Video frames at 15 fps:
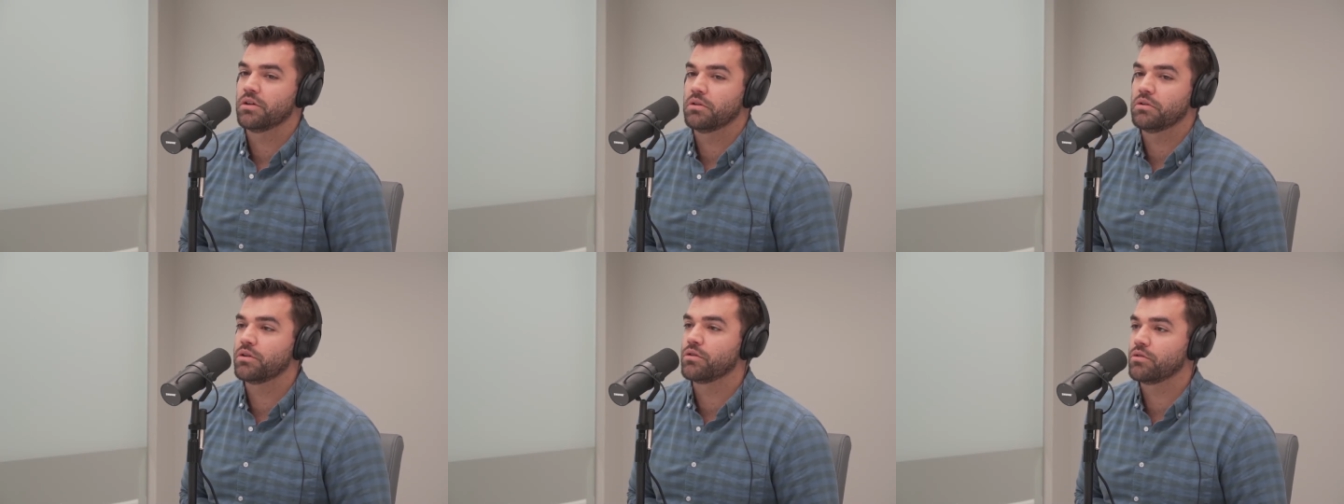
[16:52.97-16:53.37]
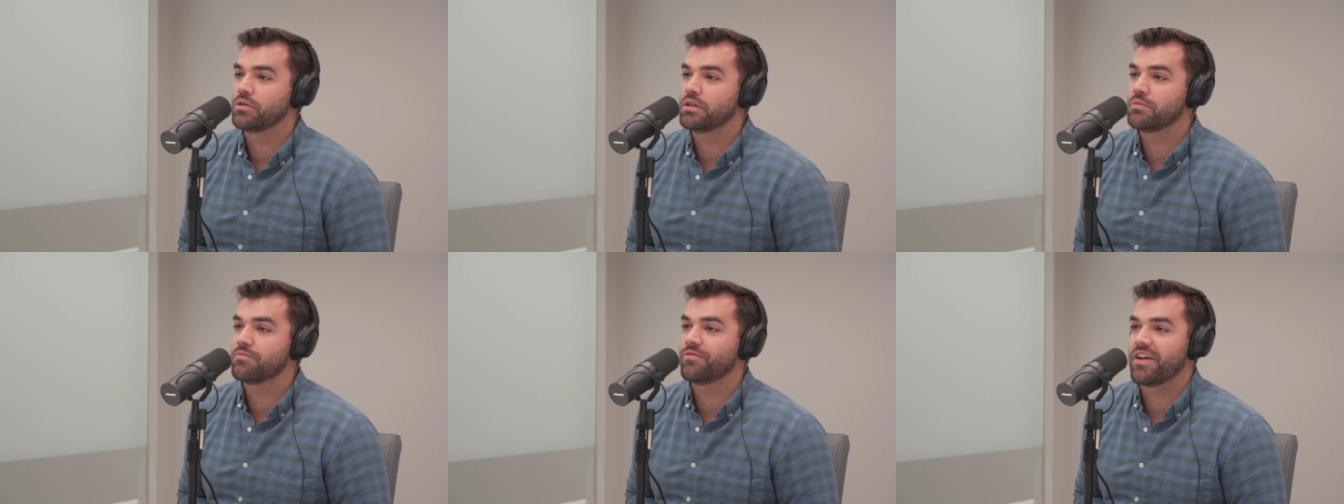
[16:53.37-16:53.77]

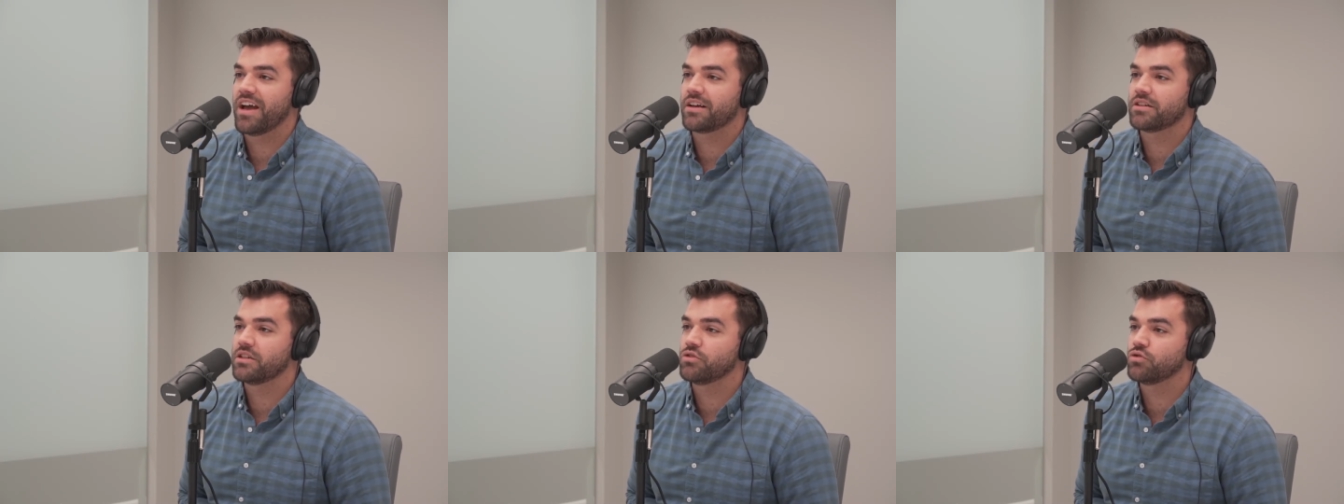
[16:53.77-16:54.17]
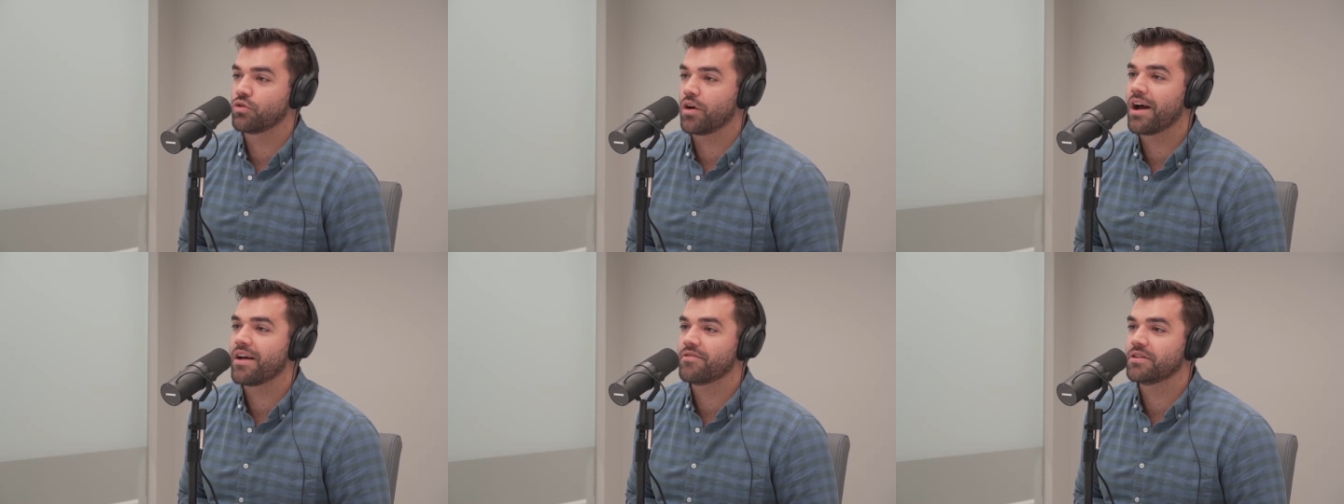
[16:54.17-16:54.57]
literally faxing,
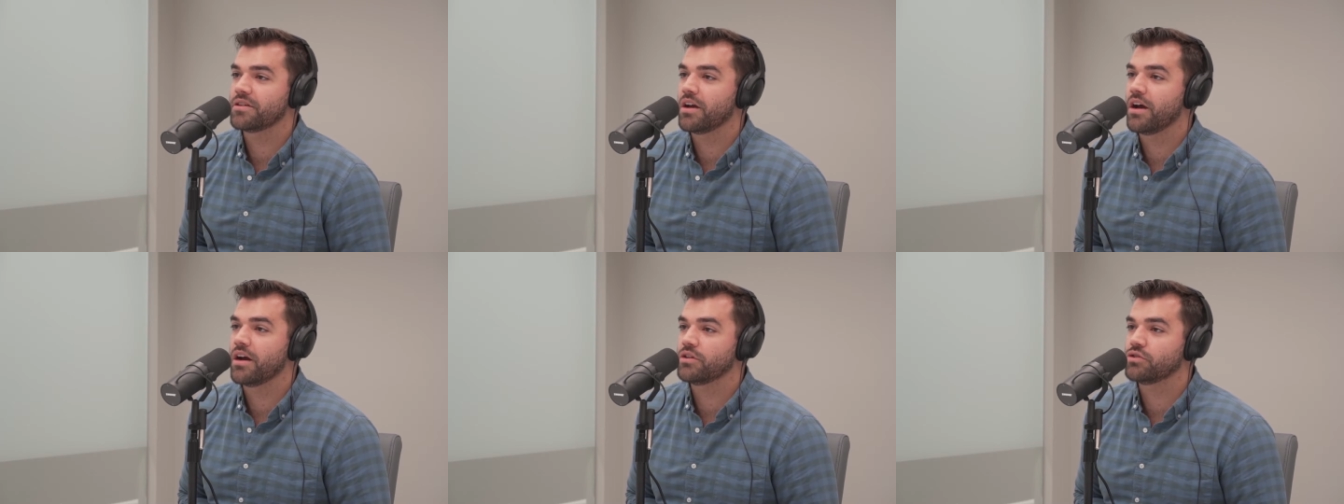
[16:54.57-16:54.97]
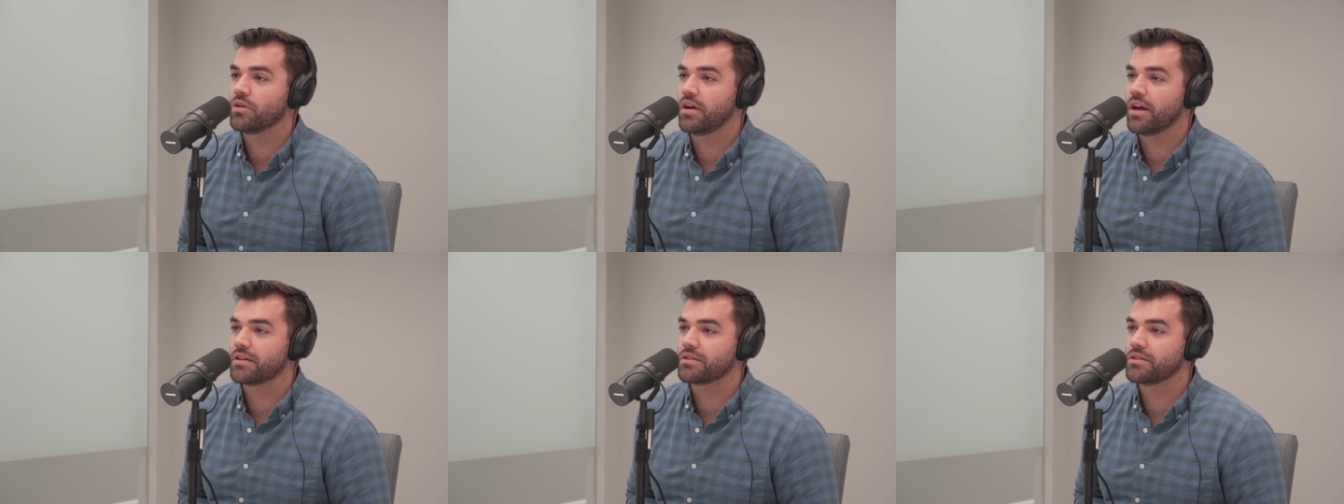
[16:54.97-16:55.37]
driving
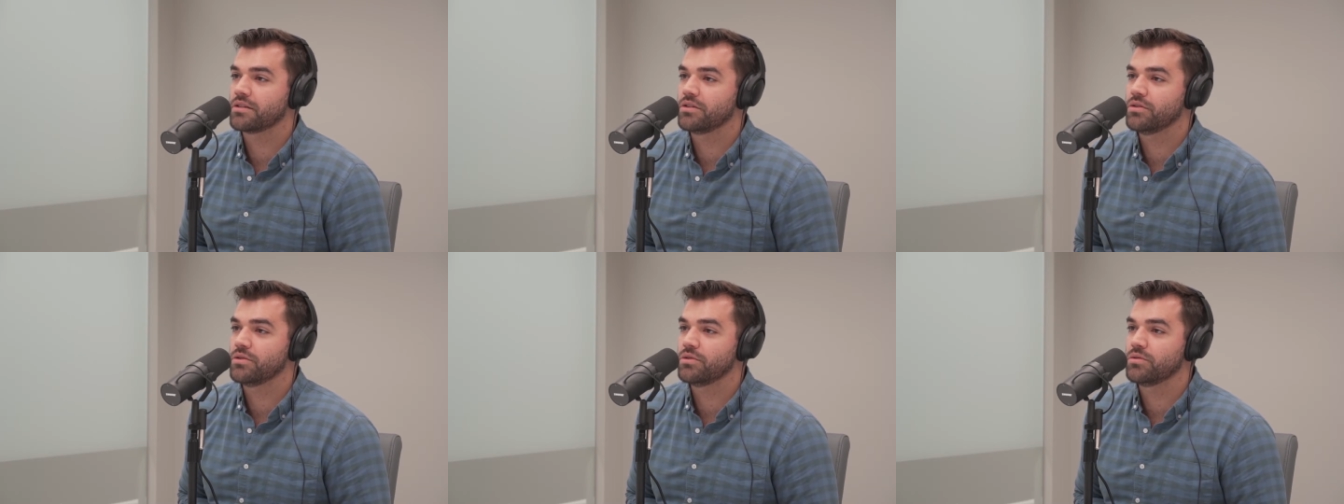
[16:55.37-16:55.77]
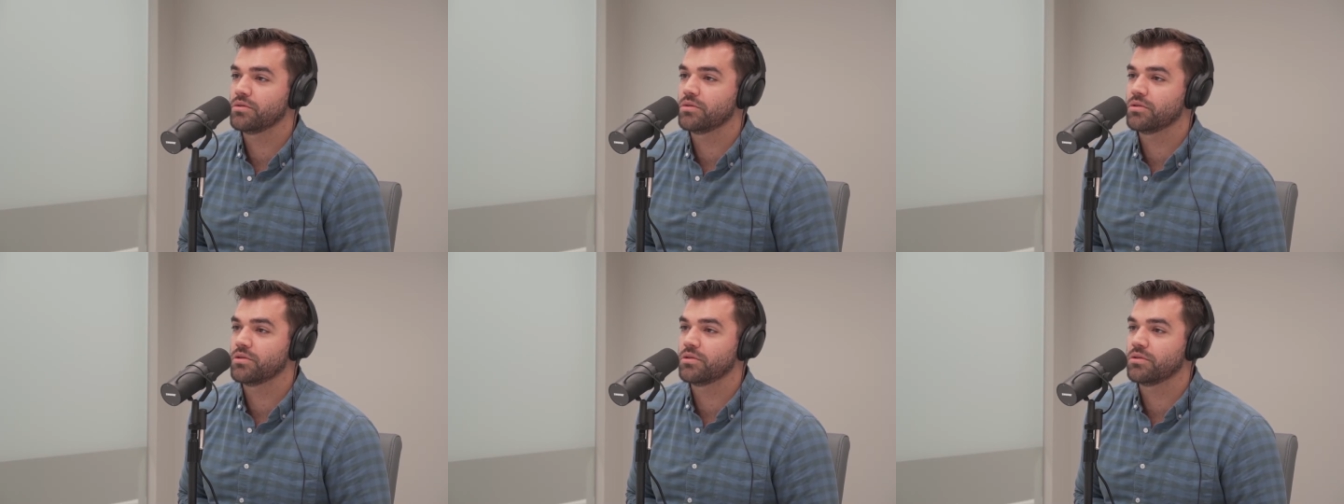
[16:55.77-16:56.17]
contracts to
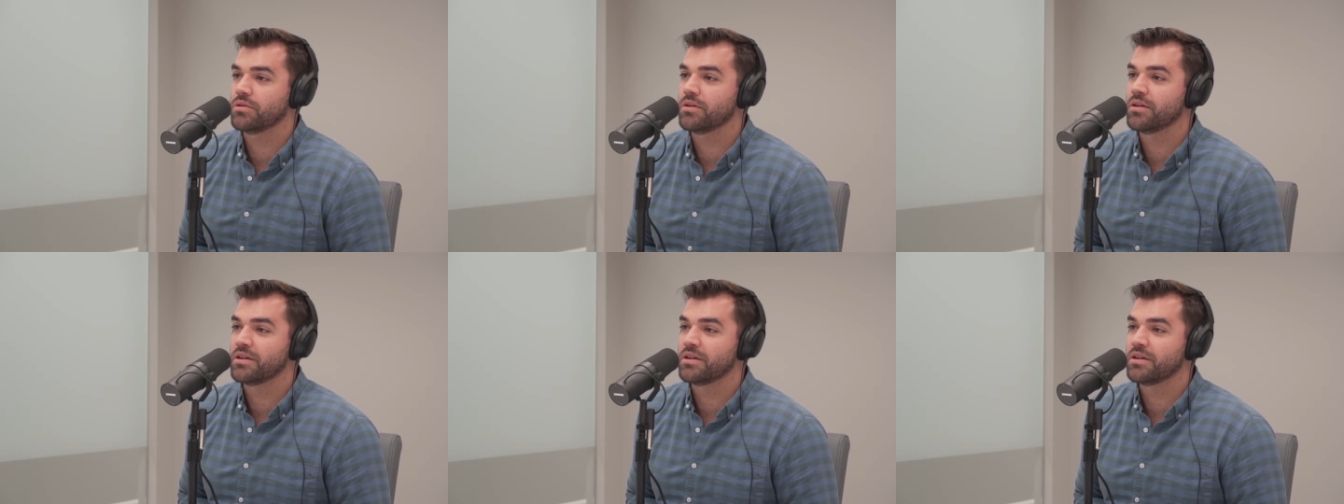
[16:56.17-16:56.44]
their